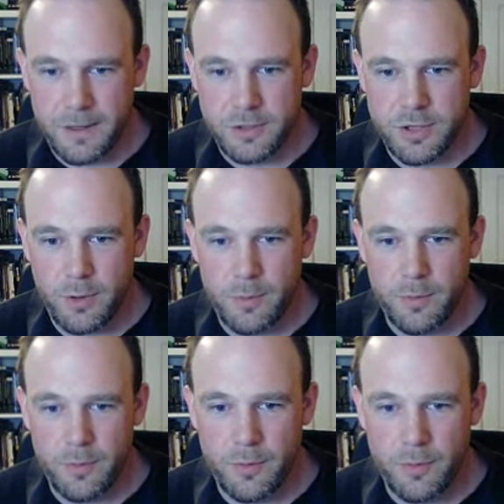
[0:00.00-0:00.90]
So
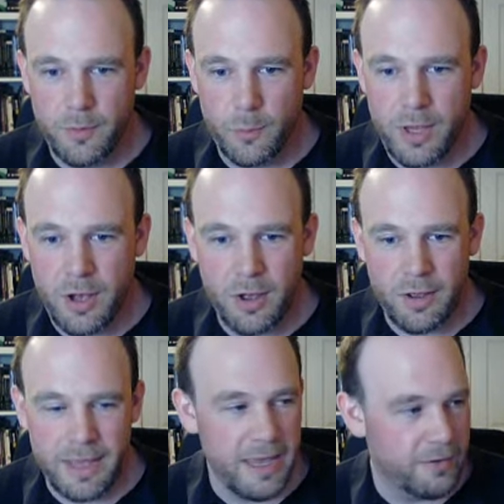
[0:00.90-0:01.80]
we are
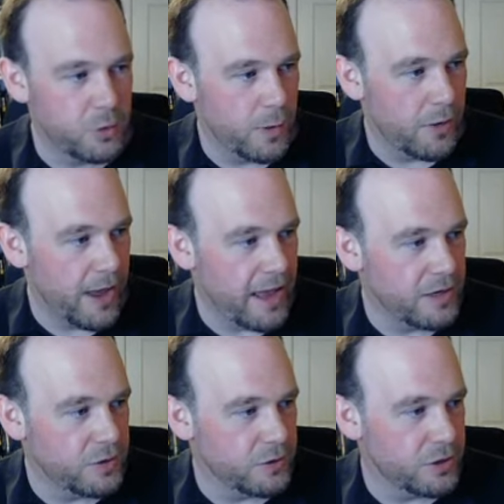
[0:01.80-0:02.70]
here. It's where you
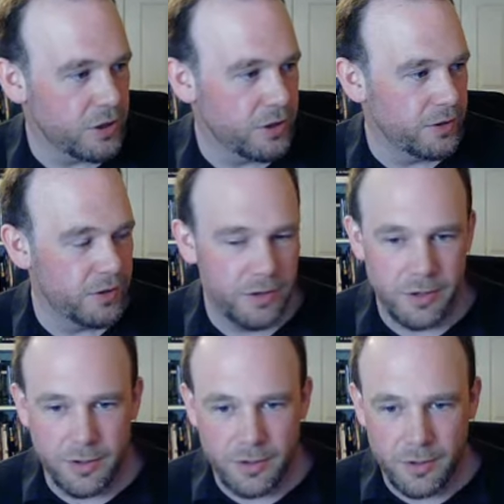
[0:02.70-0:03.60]
end your turn.
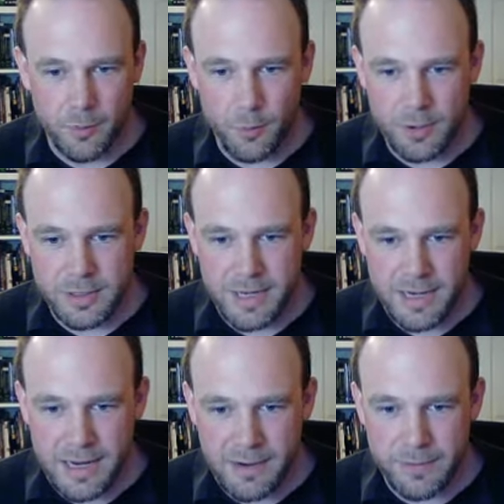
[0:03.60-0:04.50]
What is the
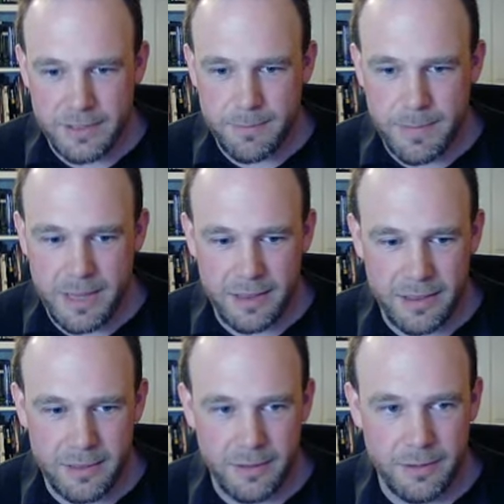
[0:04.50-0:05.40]
nearest
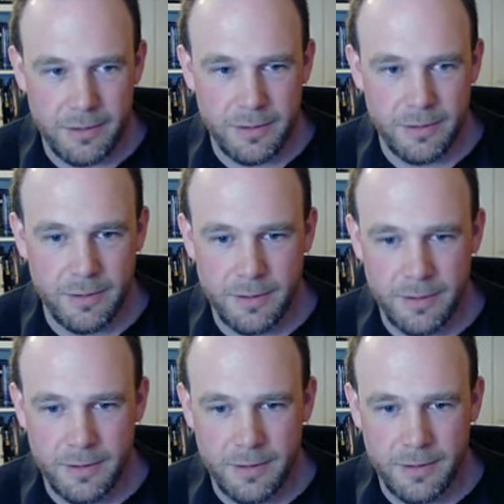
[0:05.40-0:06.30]
myth?
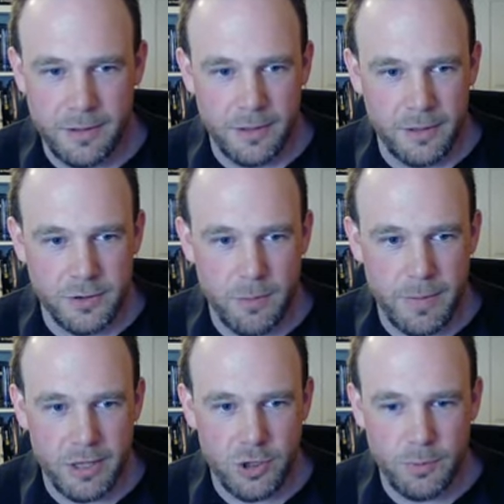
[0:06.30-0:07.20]
So
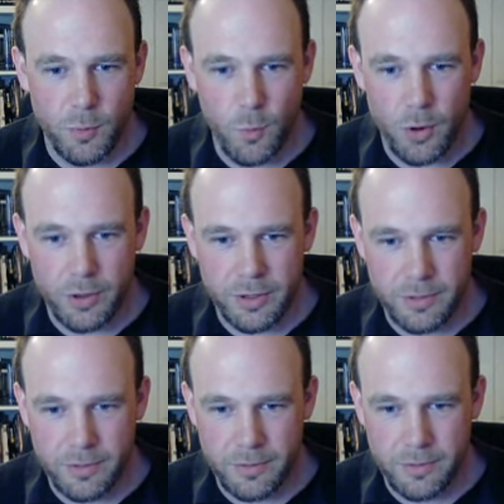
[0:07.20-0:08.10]
myth number one
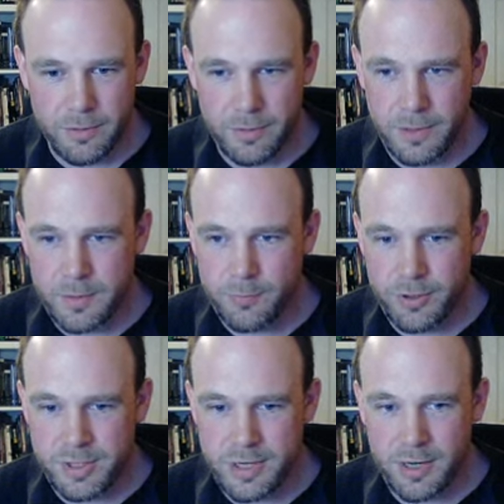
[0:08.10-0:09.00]
is
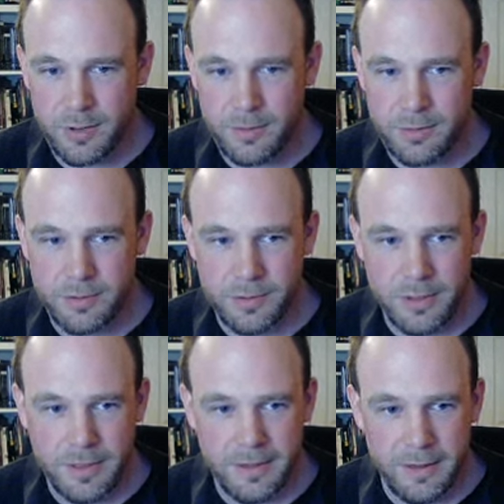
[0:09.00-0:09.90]
pretty close.
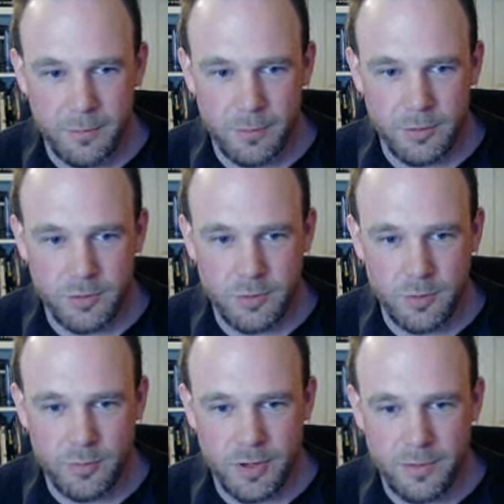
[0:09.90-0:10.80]
One, two,
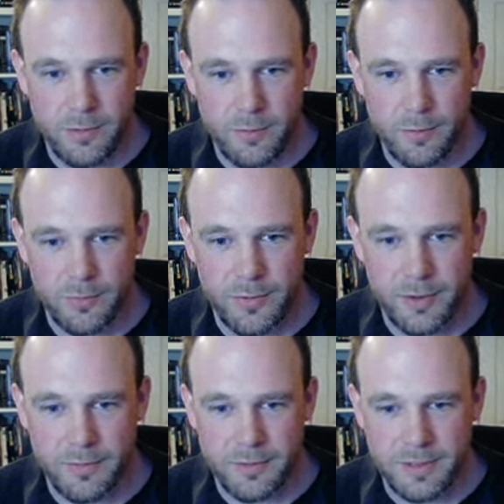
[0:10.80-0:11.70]
three, four,
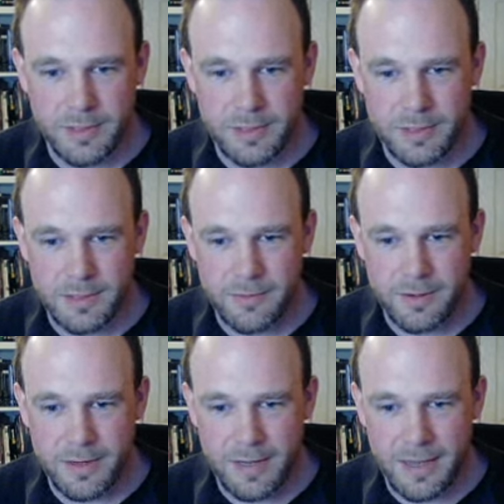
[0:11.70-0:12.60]
five, six,
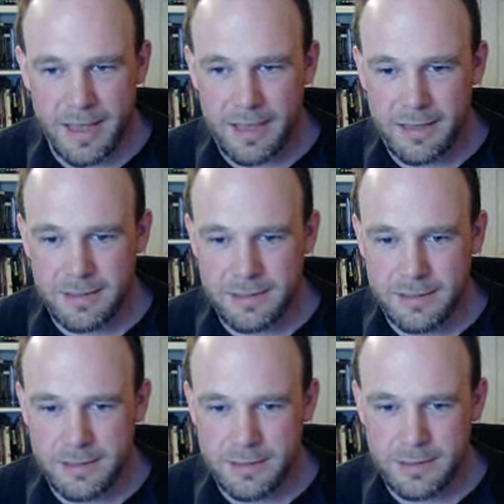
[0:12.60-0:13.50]
seven, eight,
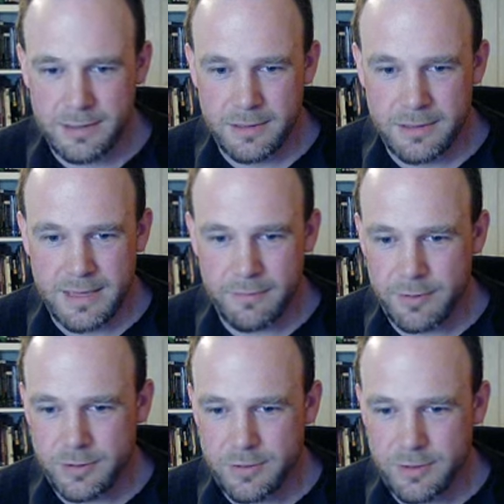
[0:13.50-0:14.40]

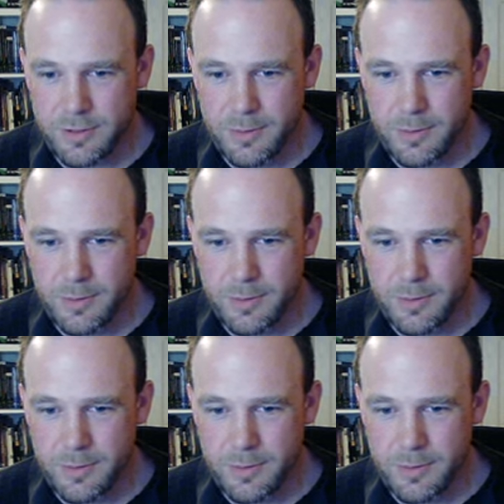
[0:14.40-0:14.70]
seven. Sorry.